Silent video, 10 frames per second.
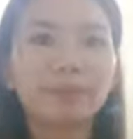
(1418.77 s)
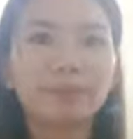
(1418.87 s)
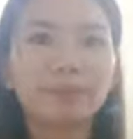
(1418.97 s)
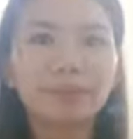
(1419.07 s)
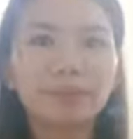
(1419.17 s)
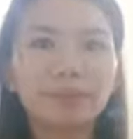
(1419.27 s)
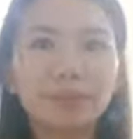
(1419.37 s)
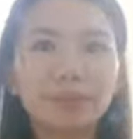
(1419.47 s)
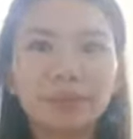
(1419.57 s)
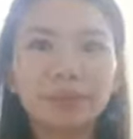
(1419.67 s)

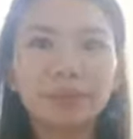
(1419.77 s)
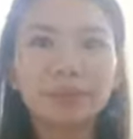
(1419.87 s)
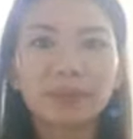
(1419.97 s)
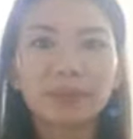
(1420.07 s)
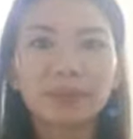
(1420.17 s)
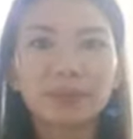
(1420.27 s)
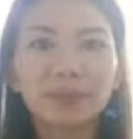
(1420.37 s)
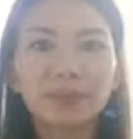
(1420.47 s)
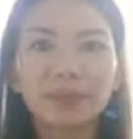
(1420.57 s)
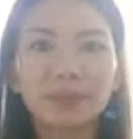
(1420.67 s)

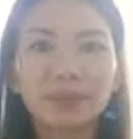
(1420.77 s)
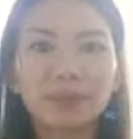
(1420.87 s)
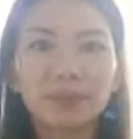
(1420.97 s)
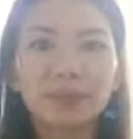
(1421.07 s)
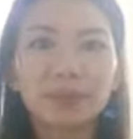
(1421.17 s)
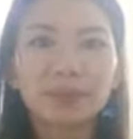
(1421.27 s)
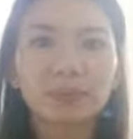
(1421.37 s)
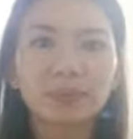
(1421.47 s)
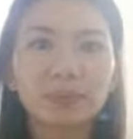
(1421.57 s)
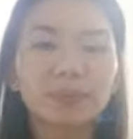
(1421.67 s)

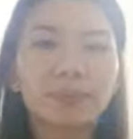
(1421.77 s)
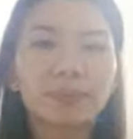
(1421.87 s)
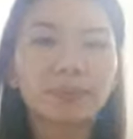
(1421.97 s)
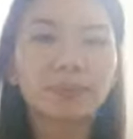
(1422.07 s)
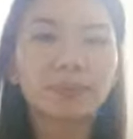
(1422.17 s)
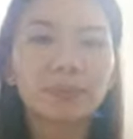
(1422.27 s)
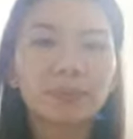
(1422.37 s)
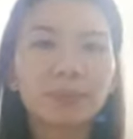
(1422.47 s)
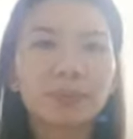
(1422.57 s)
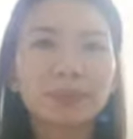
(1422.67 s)

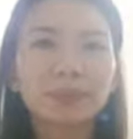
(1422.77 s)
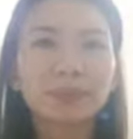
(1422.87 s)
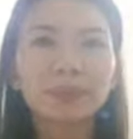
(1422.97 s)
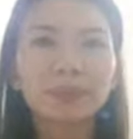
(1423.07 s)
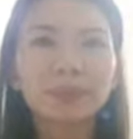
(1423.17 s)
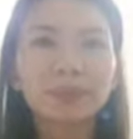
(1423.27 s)
This person isn't speaking.